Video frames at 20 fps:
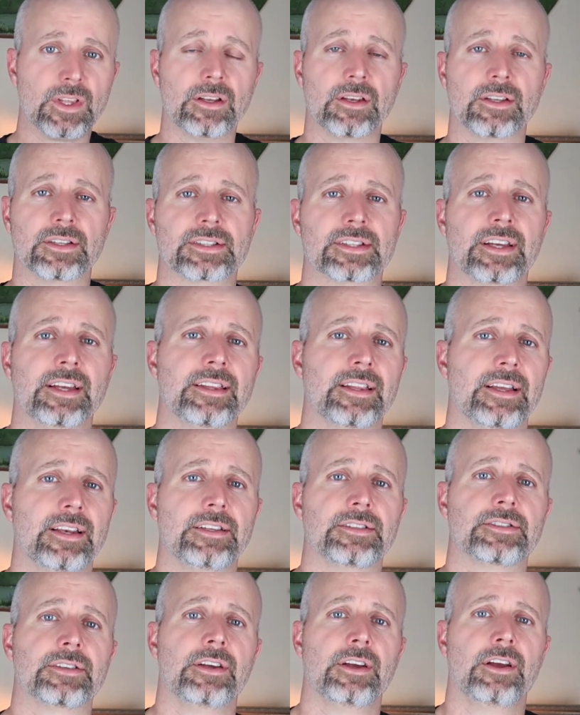let's say that
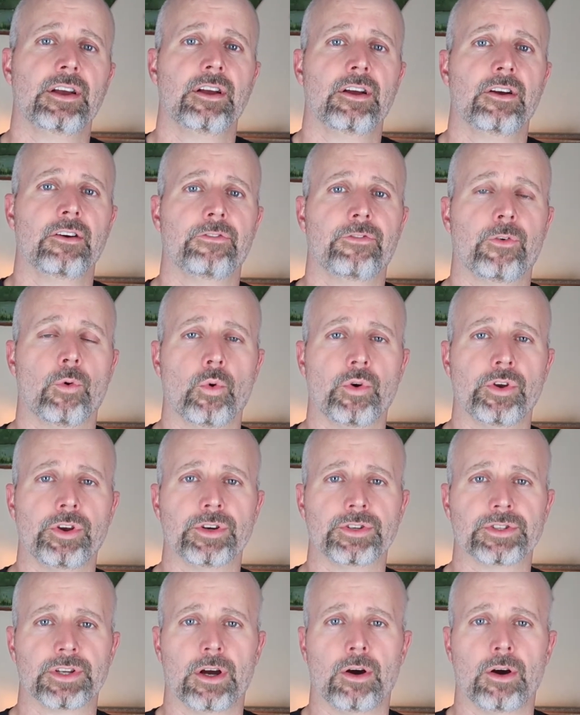is 4 years